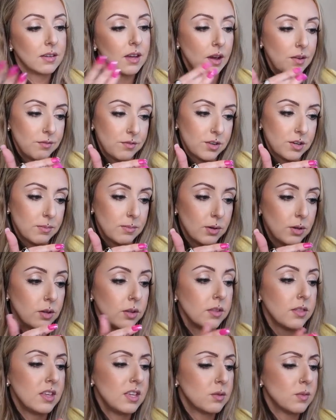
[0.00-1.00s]

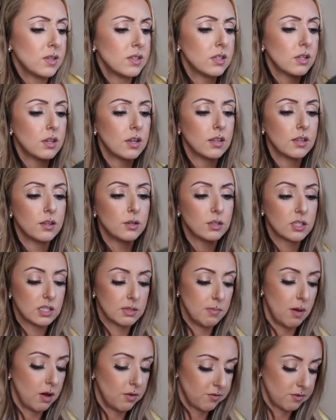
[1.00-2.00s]
comfortable. These ones look a little
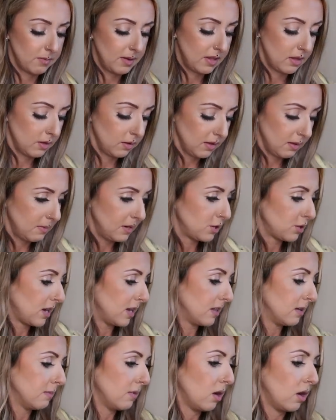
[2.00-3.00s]
small for me though. Let me
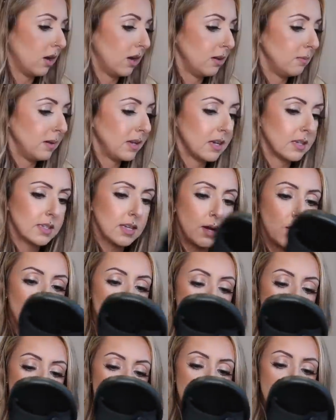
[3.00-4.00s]
try them on because I
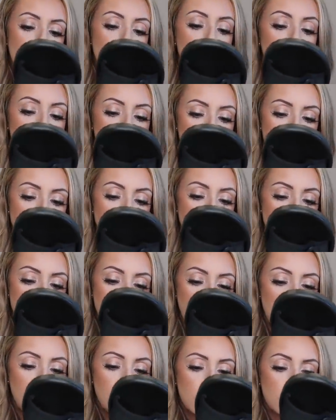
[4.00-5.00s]
ordered them in a
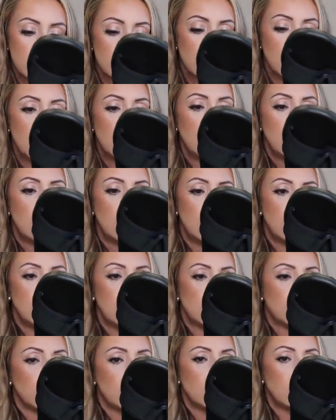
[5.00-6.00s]
36 and
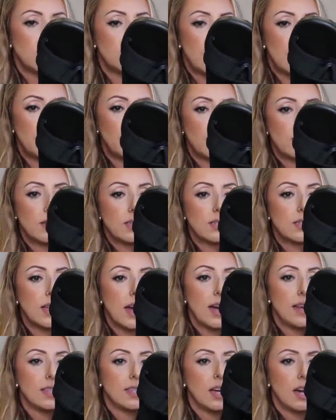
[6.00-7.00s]
these ones you might wanna
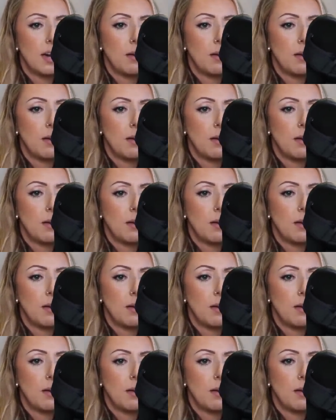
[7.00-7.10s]
size